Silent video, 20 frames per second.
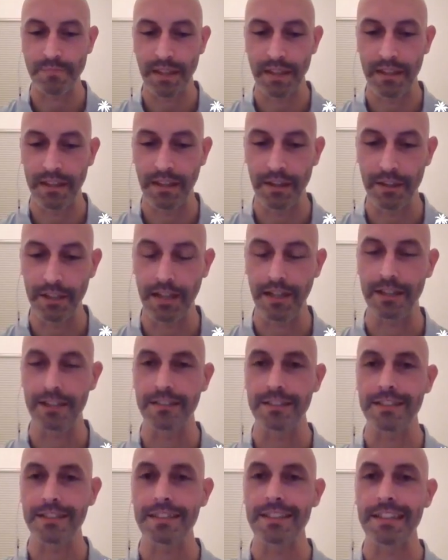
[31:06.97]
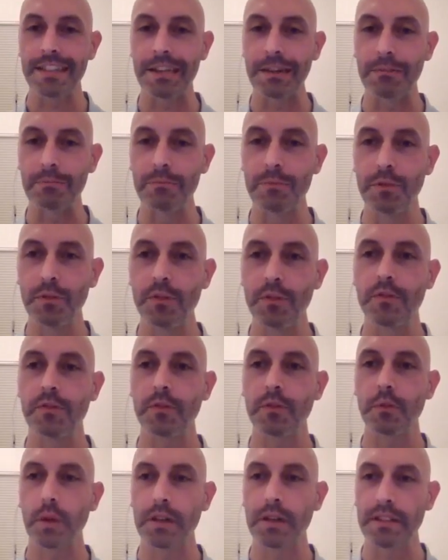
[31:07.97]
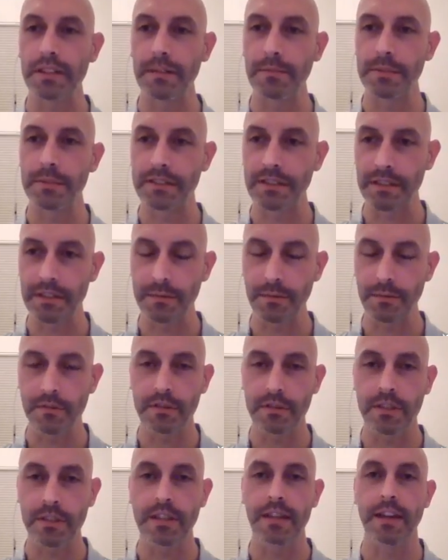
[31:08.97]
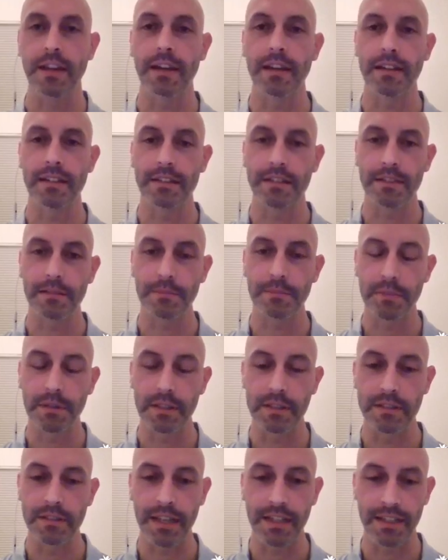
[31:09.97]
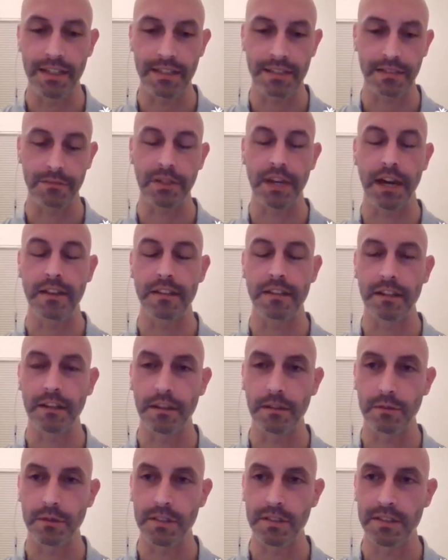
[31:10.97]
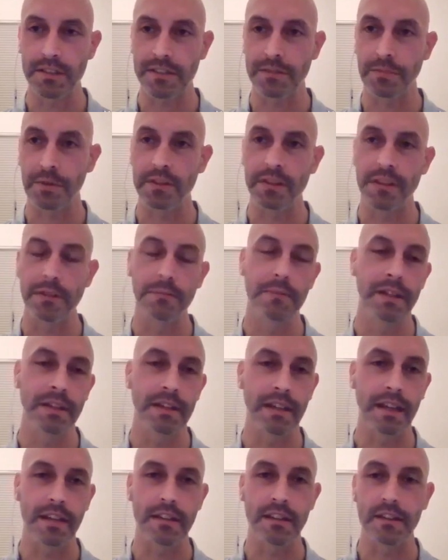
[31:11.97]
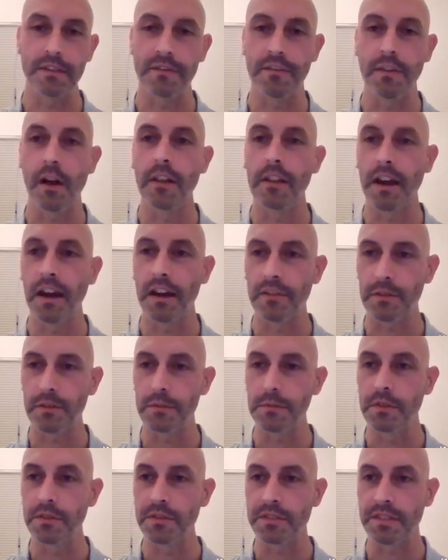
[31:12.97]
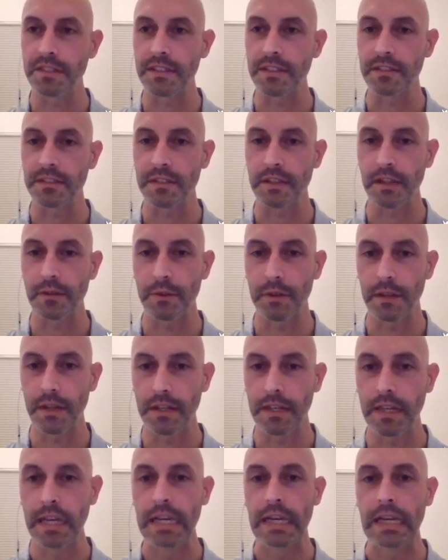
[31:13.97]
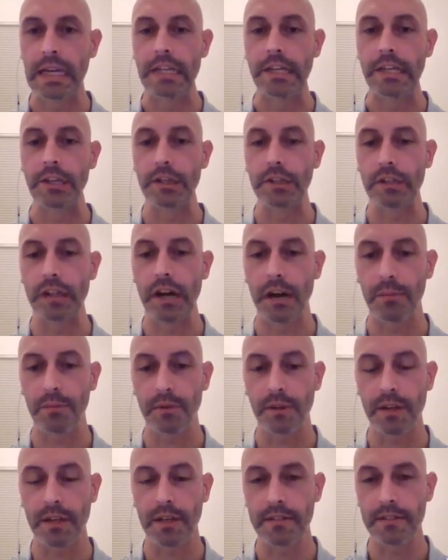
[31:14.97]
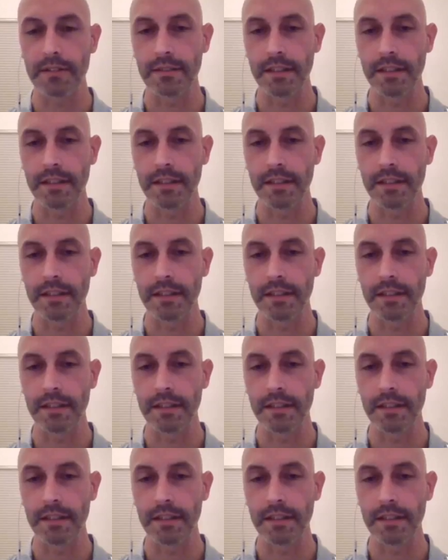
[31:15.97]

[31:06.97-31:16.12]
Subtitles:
you gotta move quickly but deliberately, and be taking some calculated risks, but then mitigate the fallout from those things. So that way you can operate